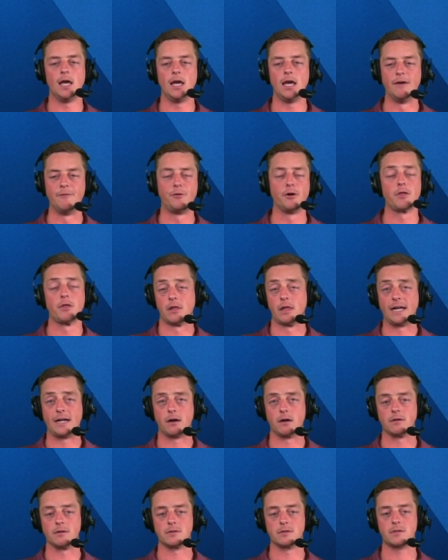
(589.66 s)
If you're the
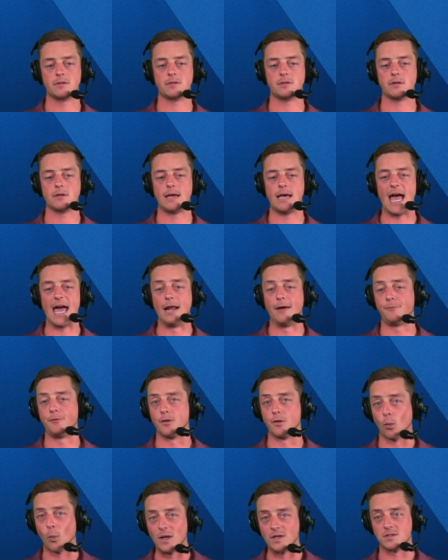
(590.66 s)
Lakers and if you're
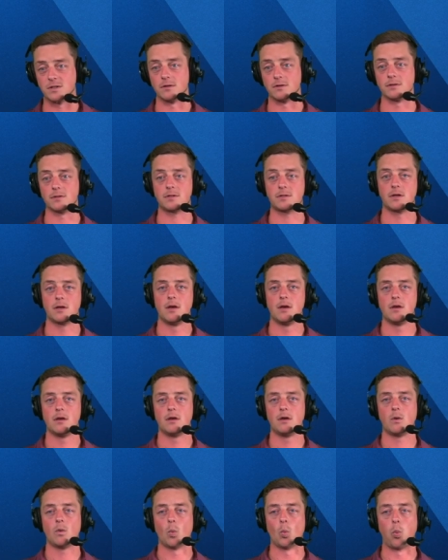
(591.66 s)
the Wizards,
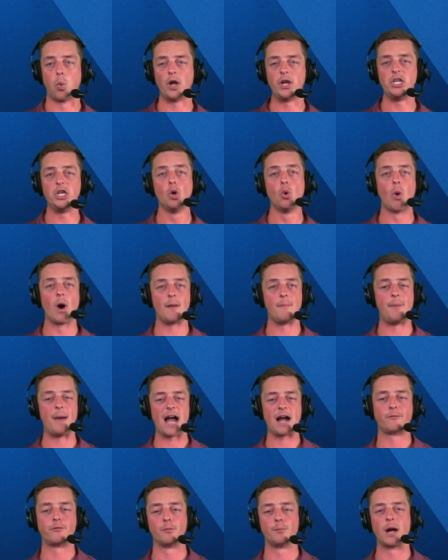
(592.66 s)
what do you want
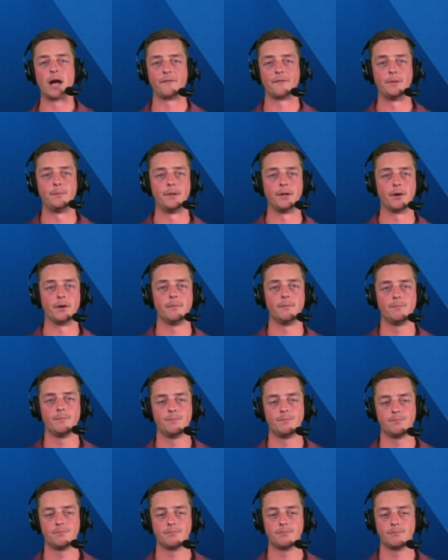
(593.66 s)
back for Bradley Beal?
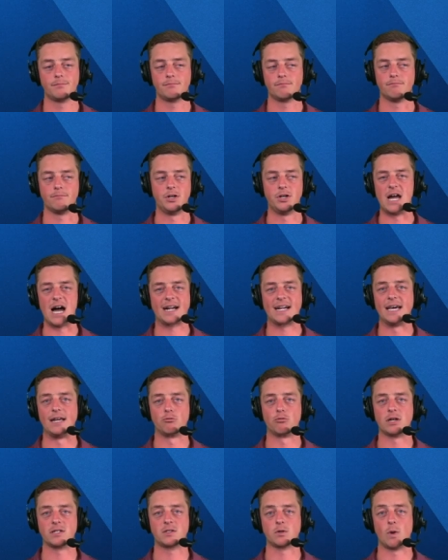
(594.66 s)
You're not getting
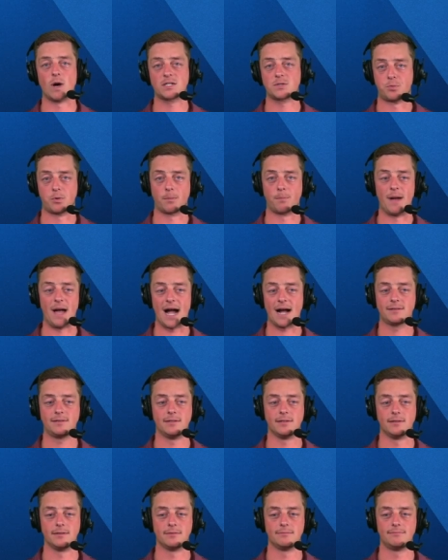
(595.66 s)
Russell Westbrook back
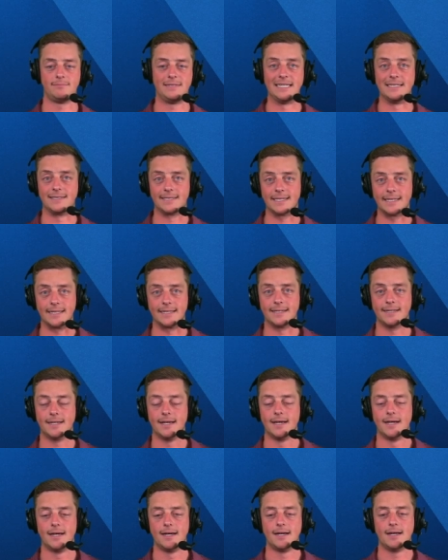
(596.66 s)
to DC.
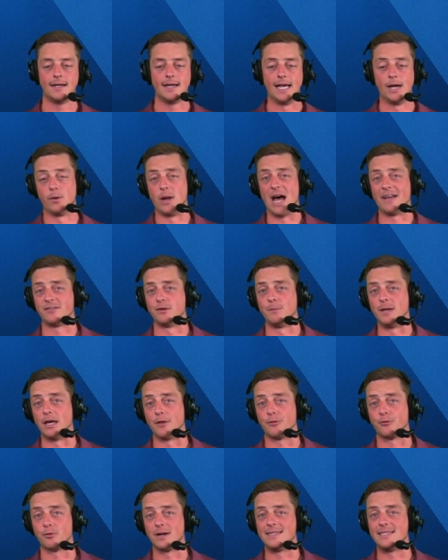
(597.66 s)
It would have to be a
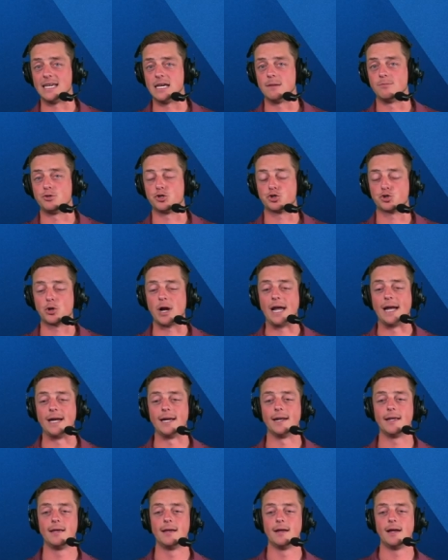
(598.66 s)
three team
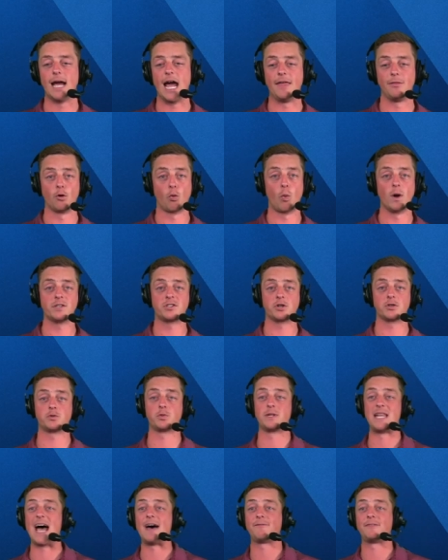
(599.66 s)
trade, and the Wizards
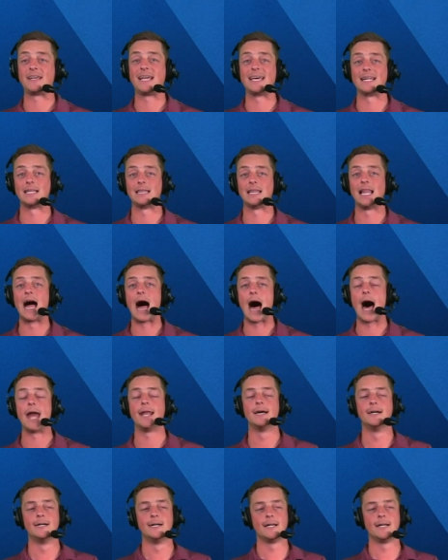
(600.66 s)
would have to get a lot.